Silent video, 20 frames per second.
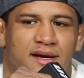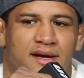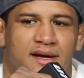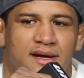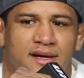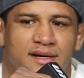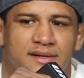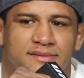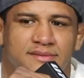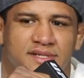
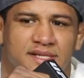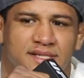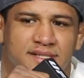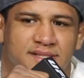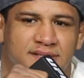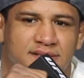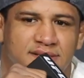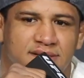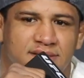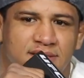Uh,
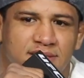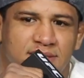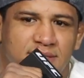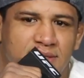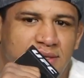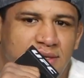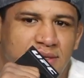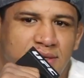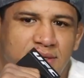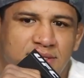just
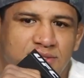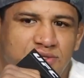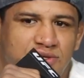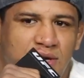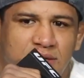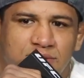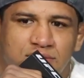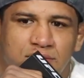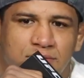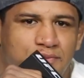
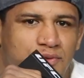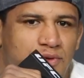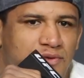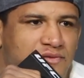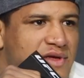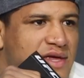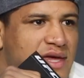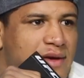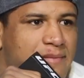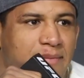trying to
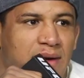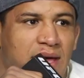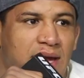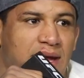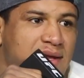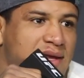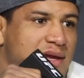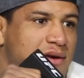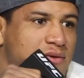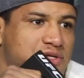improve and get
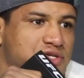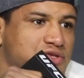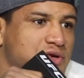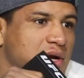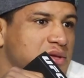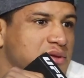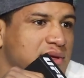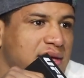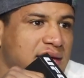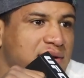better. And I was
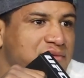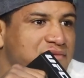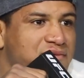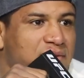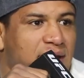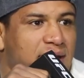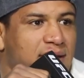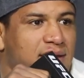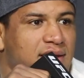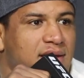trying to get a
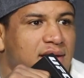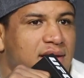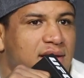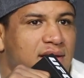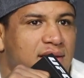fight.